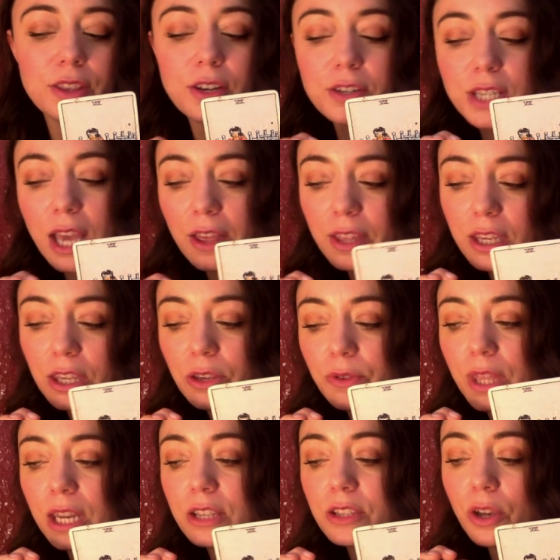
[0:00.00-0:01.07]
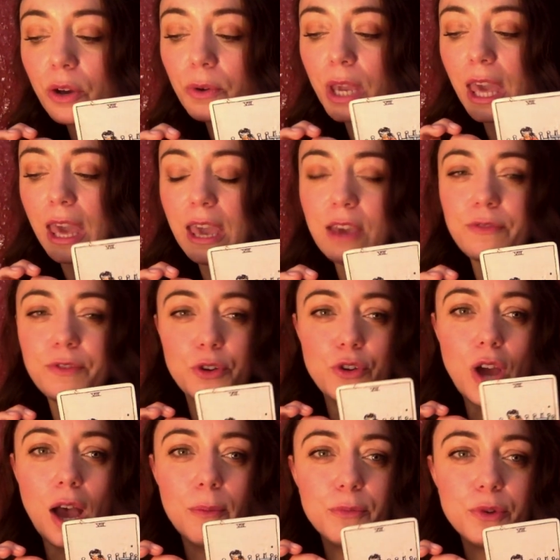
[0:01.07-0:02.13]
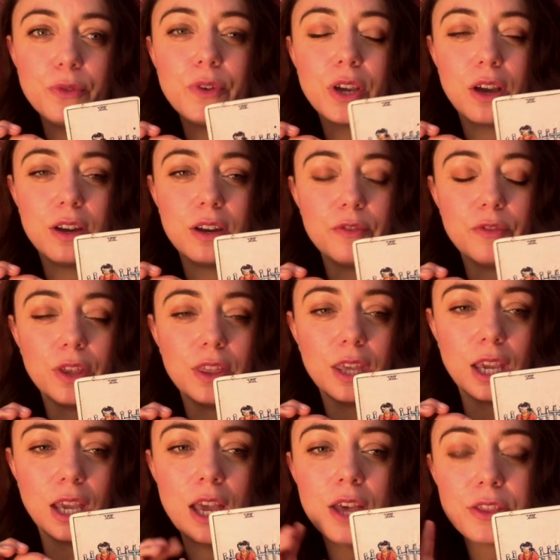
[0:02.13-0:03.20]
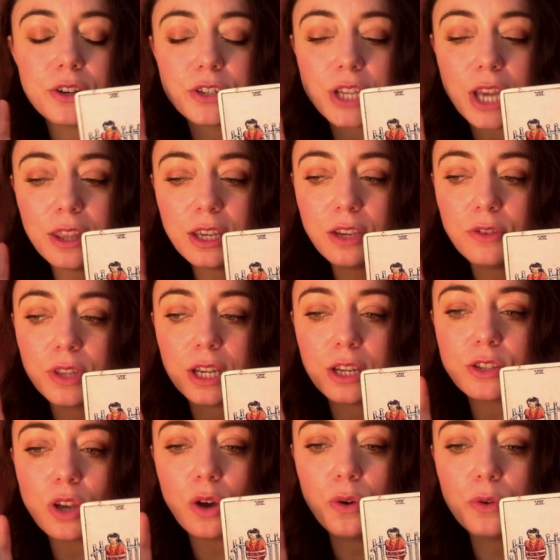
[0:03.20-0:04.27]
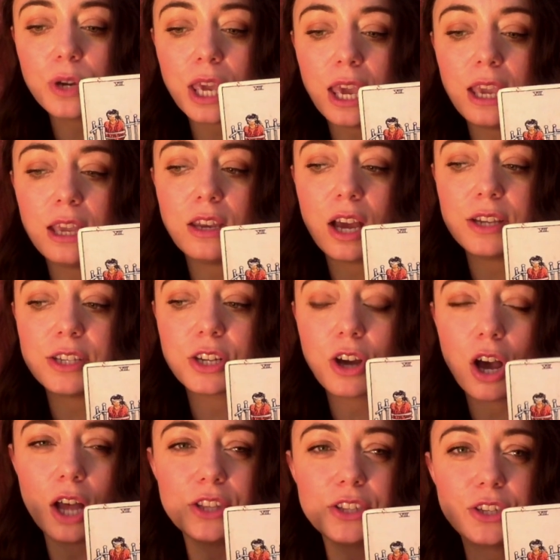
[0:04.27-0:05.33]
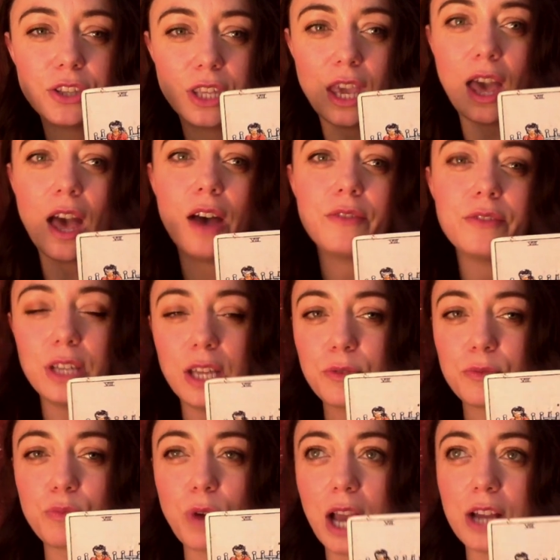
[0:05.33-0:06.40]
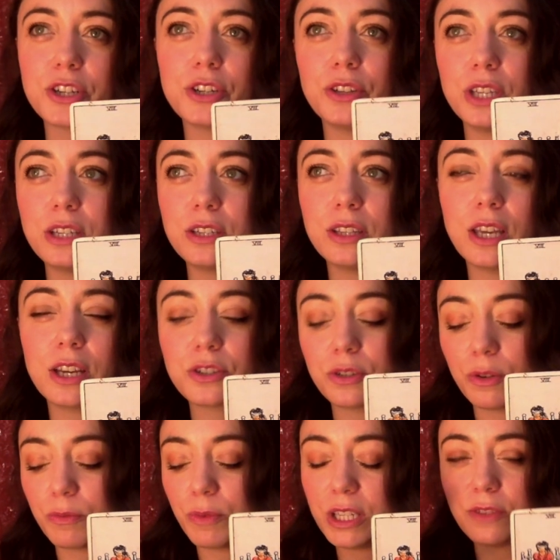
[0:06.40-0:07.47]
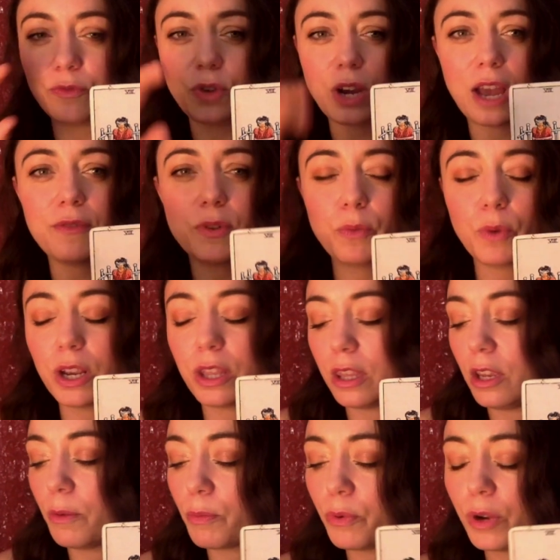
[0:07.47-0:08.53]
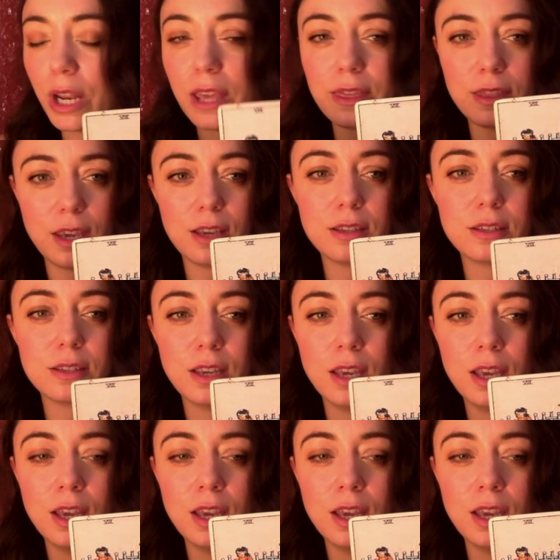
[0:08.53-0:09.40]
They're telling you that it's okay if you're not moving on everything. They're telling you that it's okay not to constantly have a, a rational intellectual reason for everywhere that you're putting things.